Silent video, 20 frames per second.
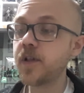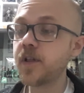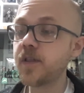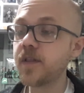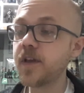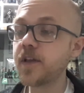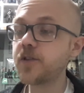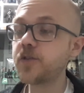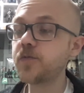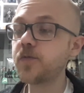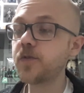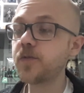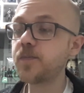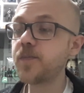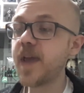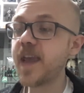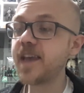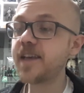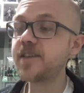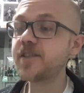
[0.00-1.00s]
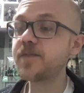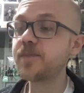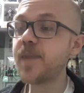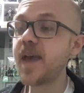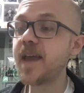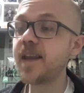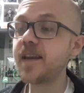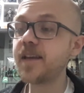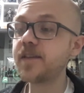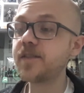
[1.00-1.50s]
That's what makes
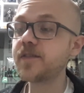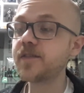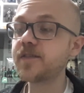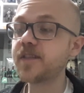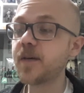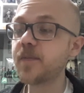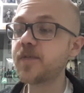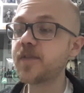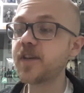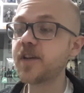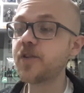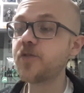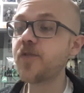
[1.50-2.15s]
men into something